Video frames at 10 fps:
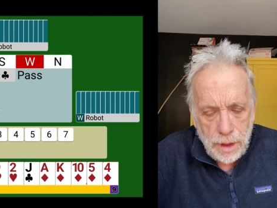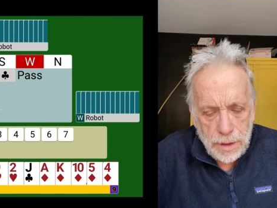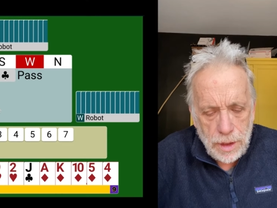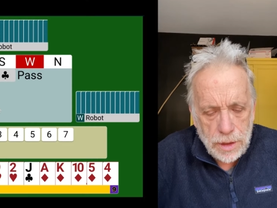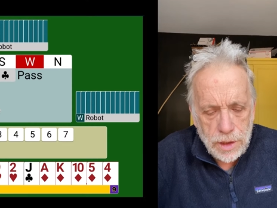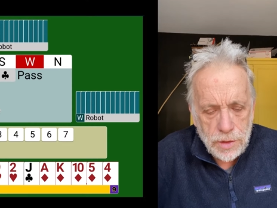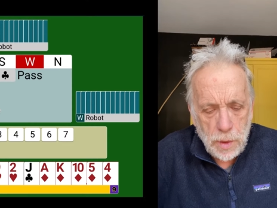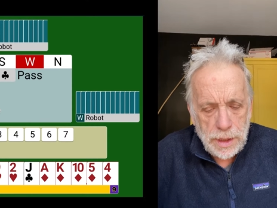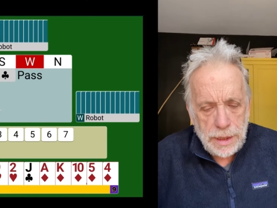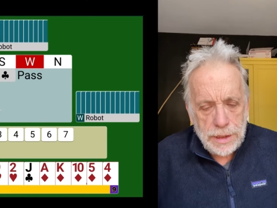I, I, just
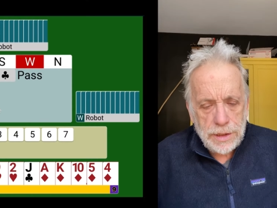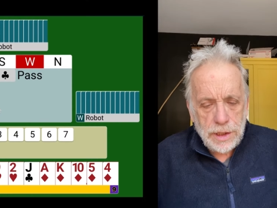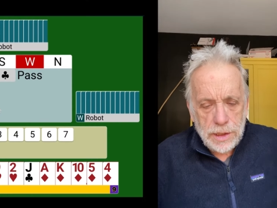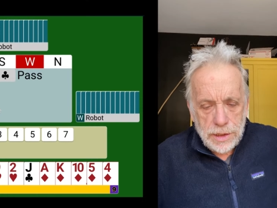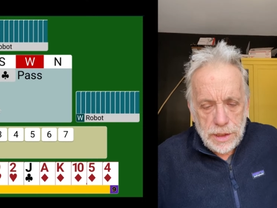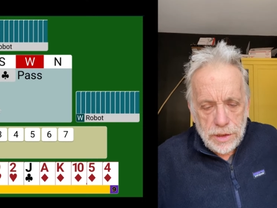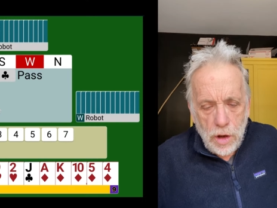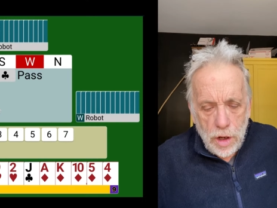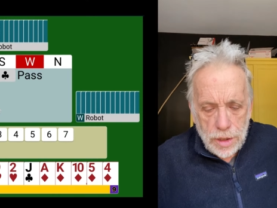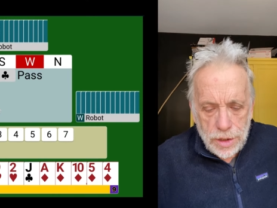wanted to discuss this
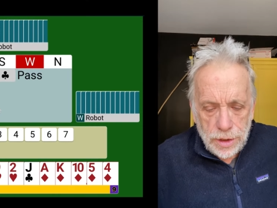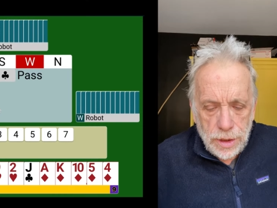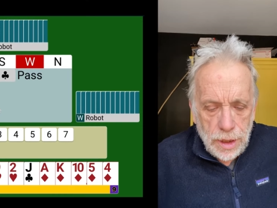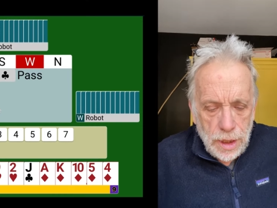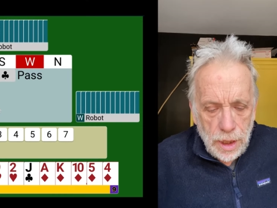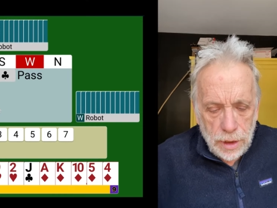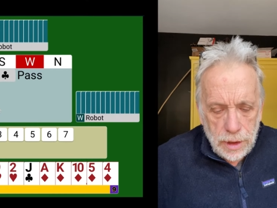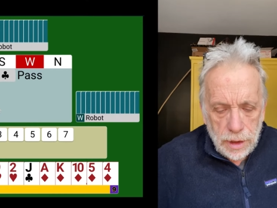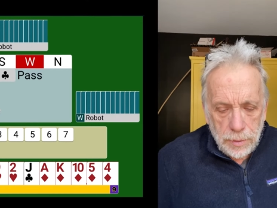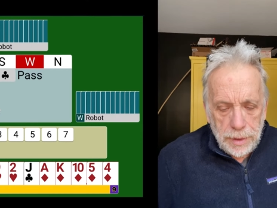auction a
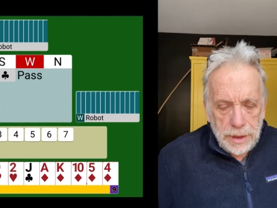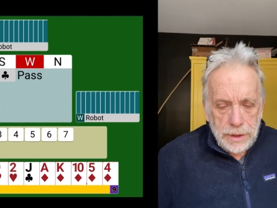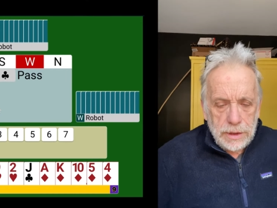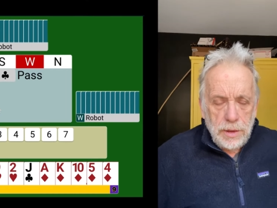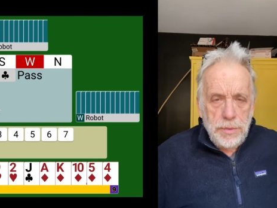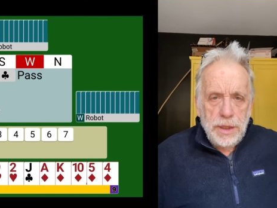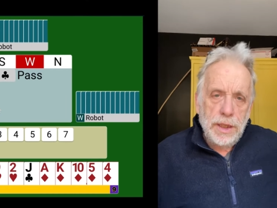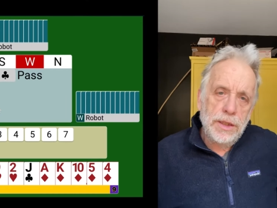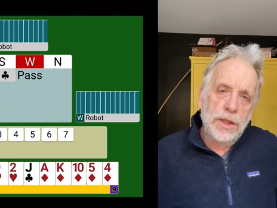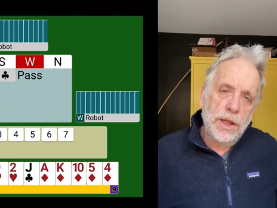little bit. It's something
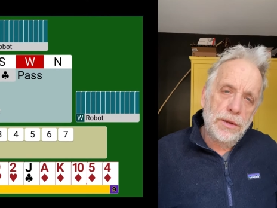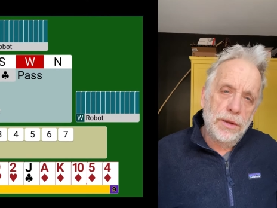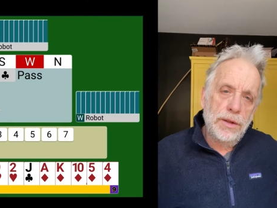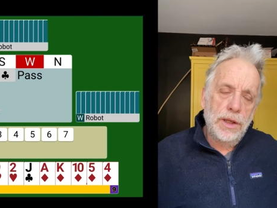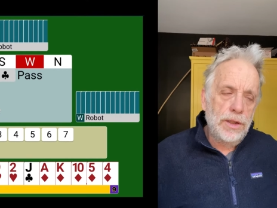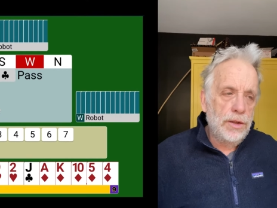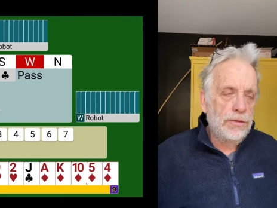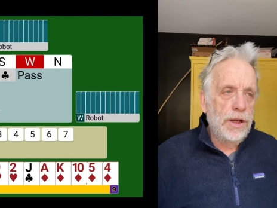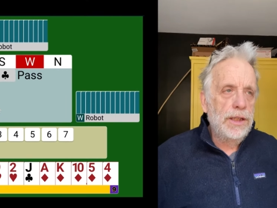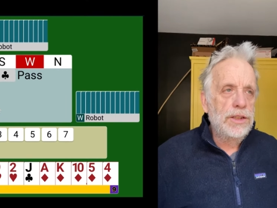that, that, that you'll
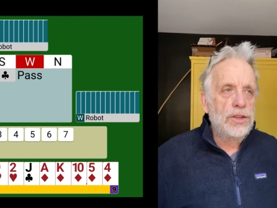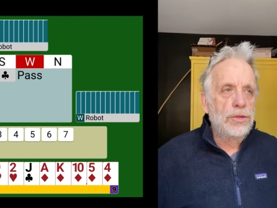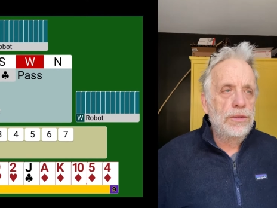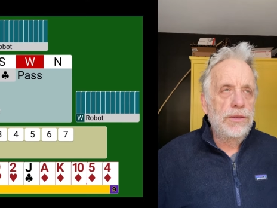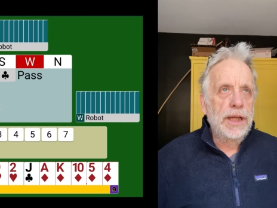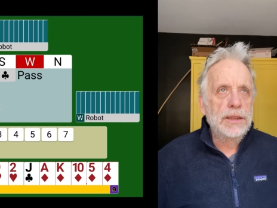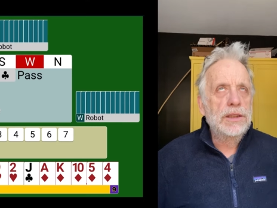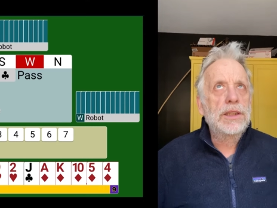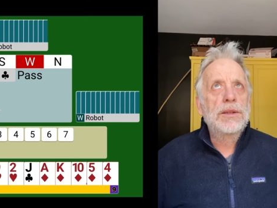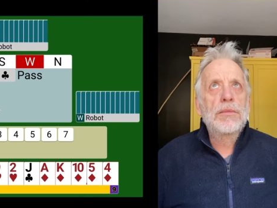find as you advance
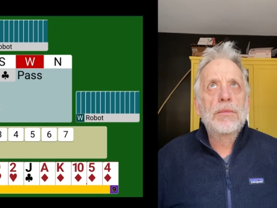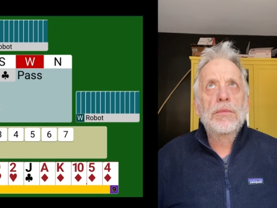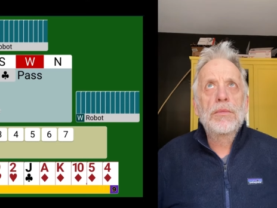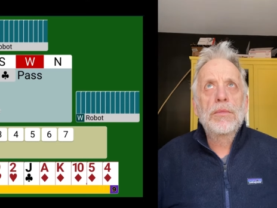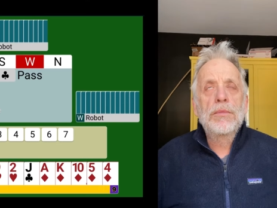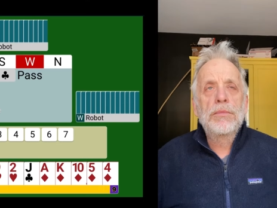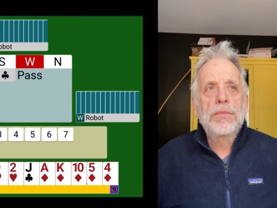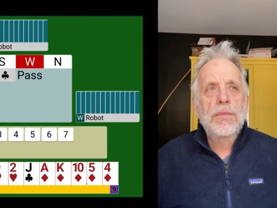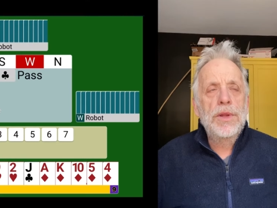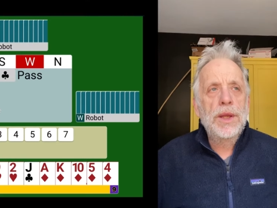that,
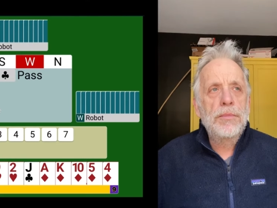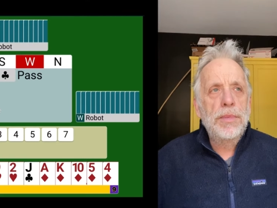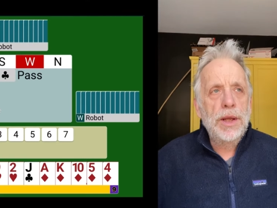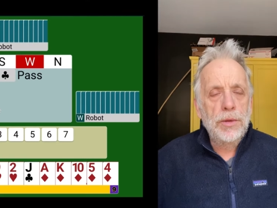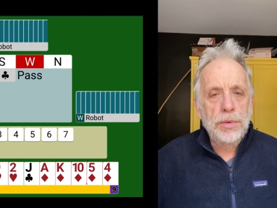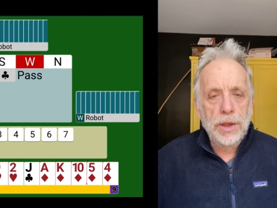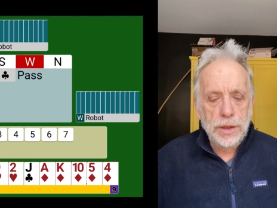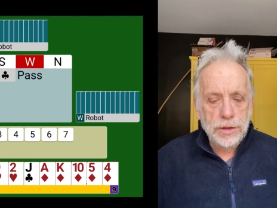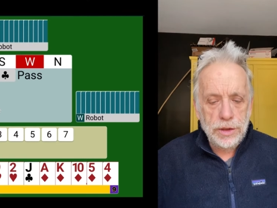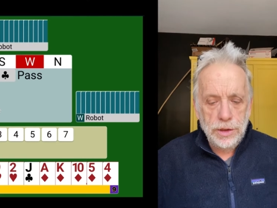that better
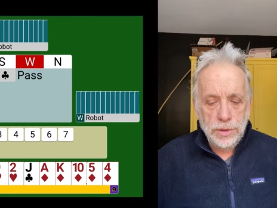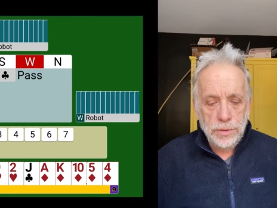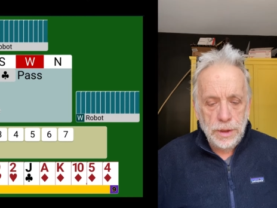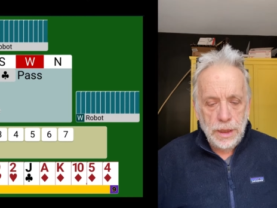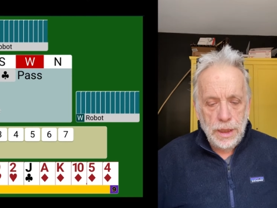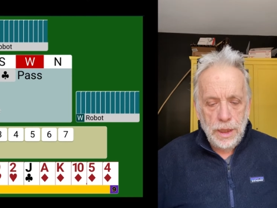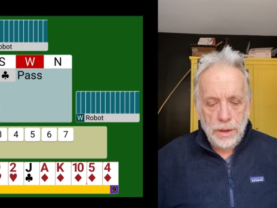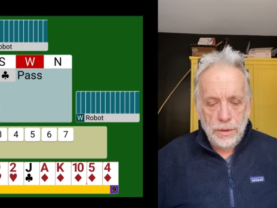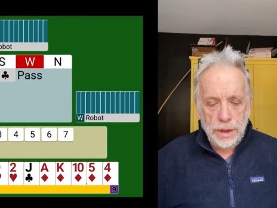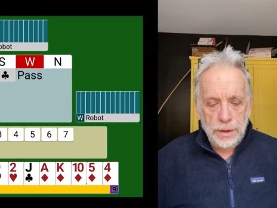players do,
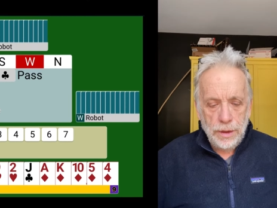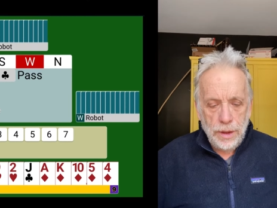right?